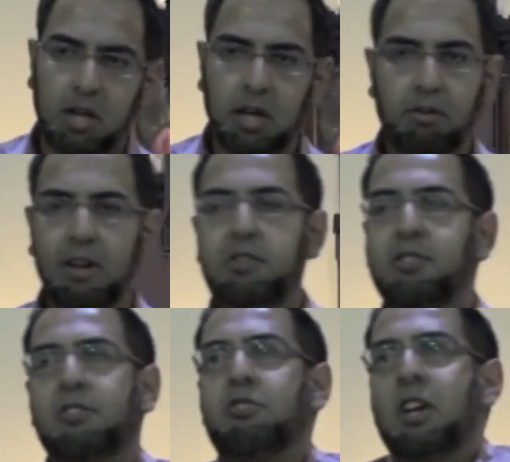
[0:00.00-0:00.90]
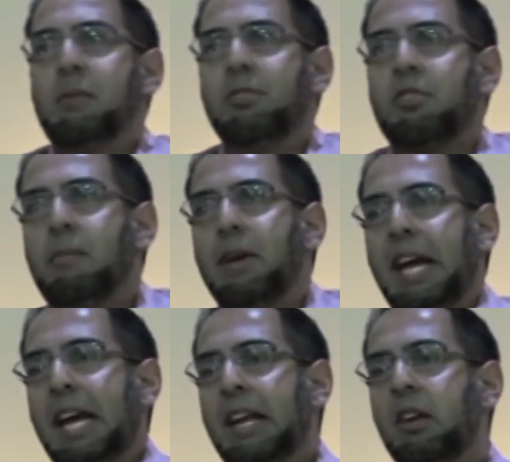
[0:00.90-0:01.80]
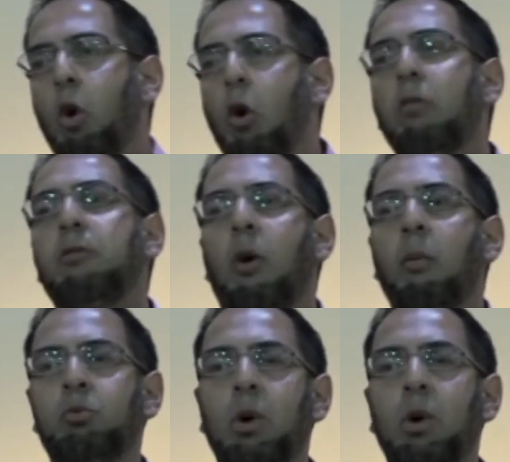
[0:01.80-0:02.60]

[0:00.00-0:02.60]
Religious extremism in all forms,